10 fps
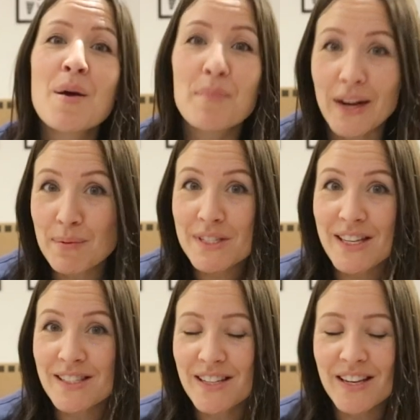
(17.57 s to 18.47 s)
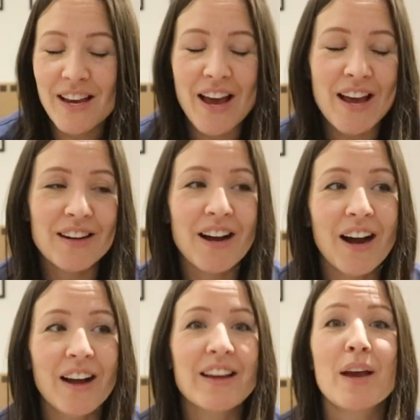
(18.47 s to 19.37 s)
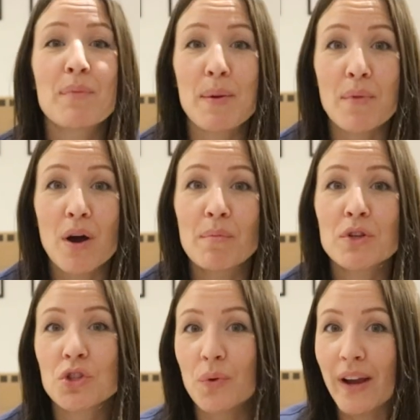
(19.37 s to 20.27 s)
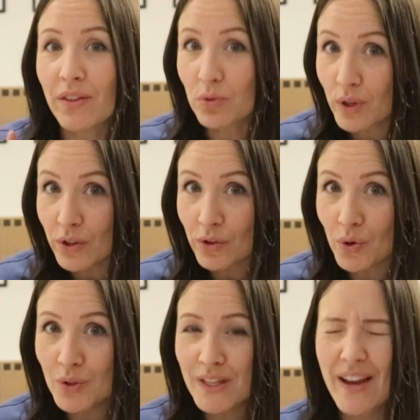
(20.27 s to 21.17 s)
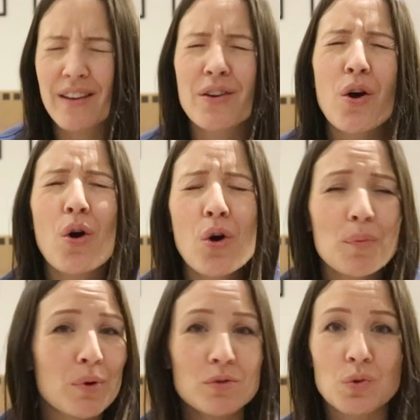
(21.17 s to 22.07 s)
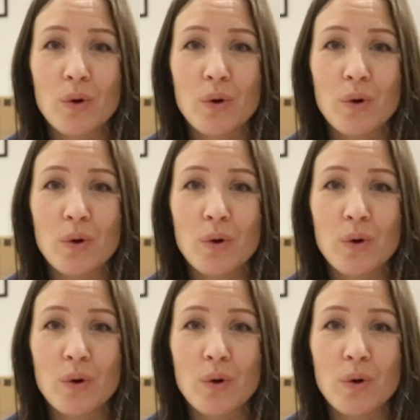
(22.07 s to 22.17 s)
My name is Lindsey and I am a mom to a three-year-old and an almost